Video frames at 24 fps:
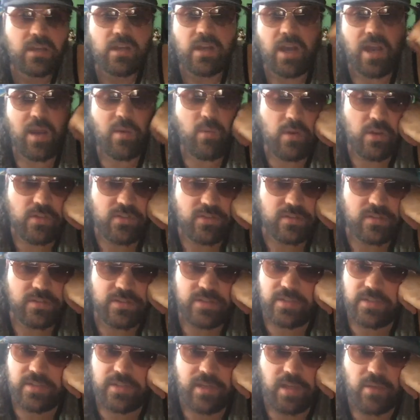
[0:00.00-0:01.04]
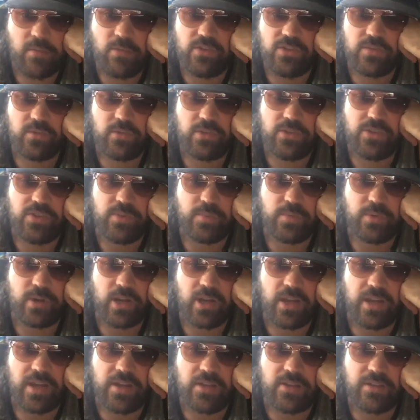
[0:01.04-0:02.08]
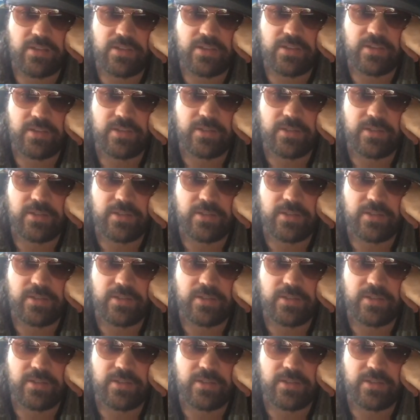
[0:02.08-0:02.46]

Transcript: I wasn't really surprised.